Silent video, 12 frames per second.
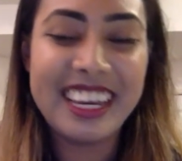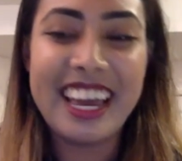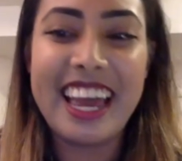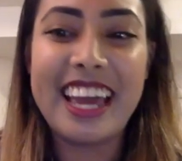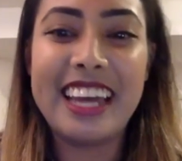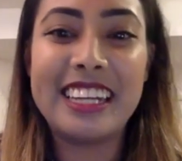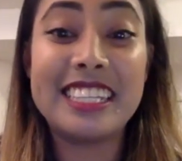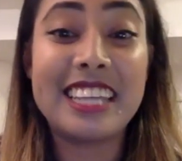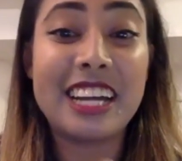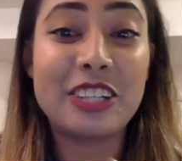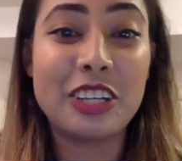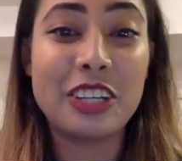And he's
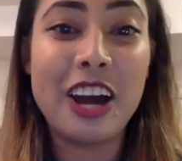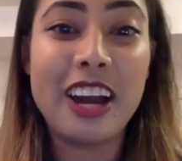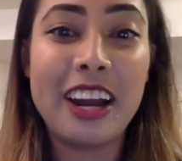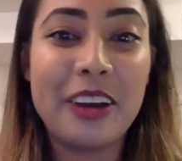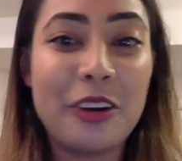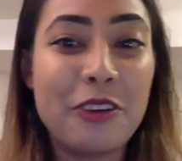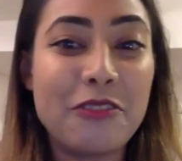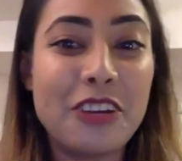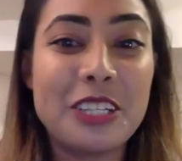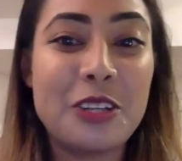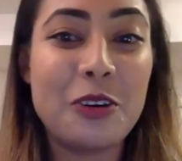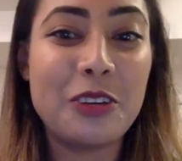actually got, I don't know if you
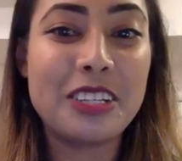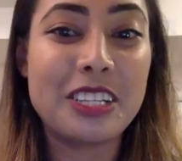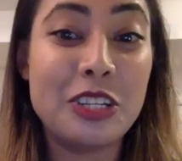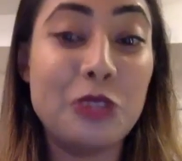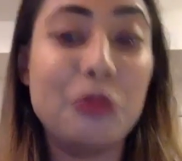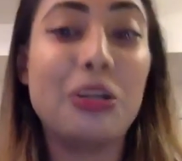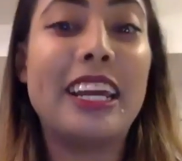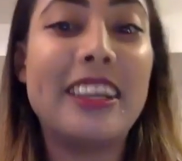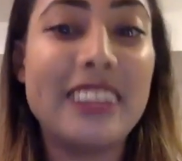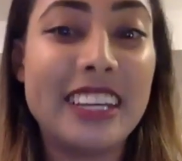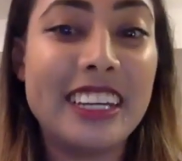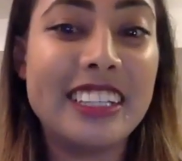guys noticed, new
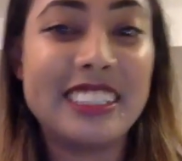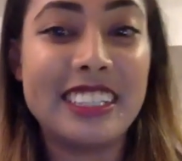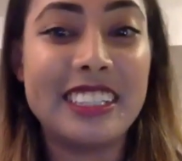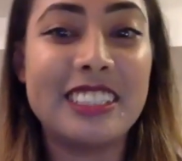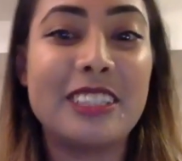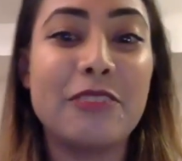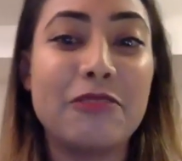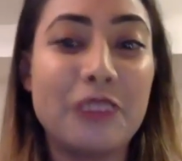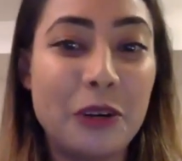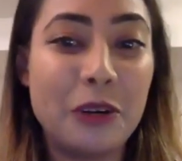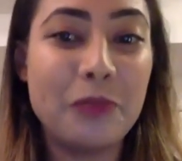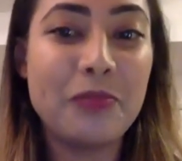regalia since the
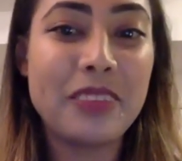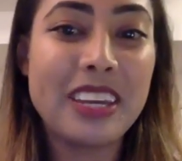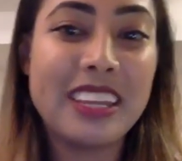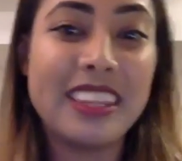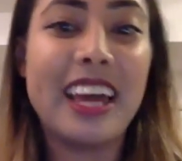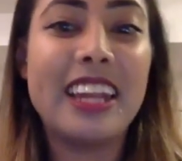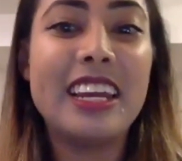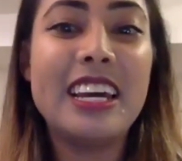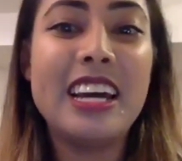film that,